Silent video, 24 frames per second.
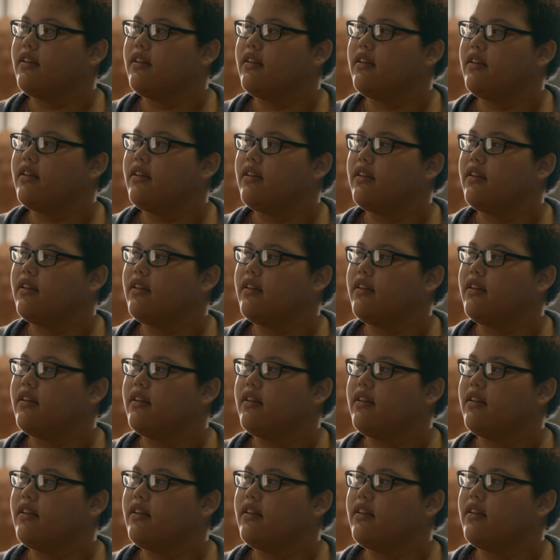
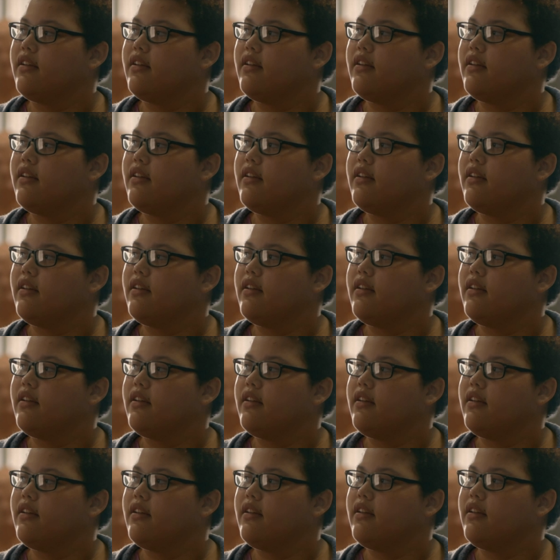
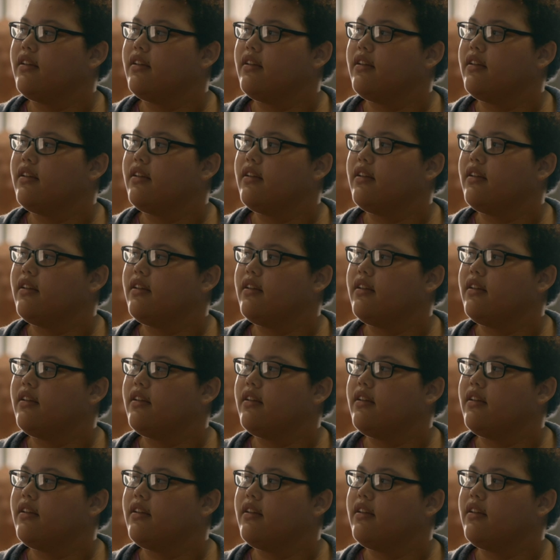
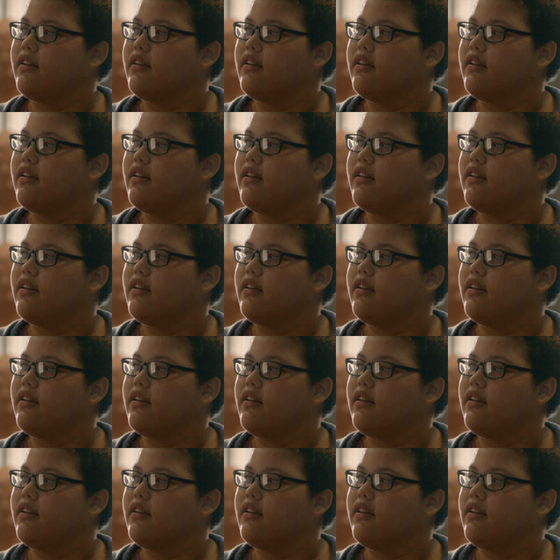
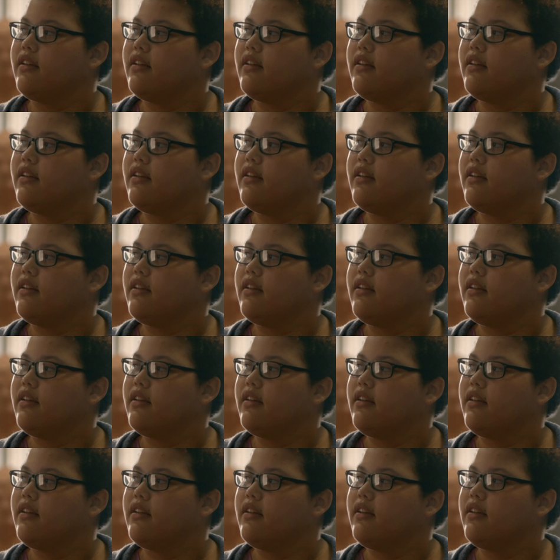
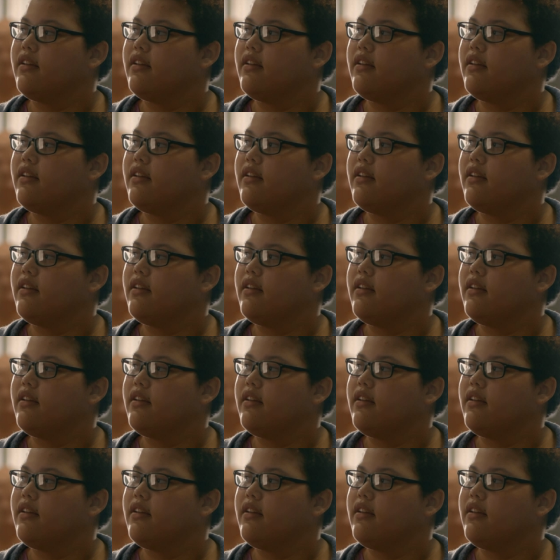This is a still picture; no speech is visible.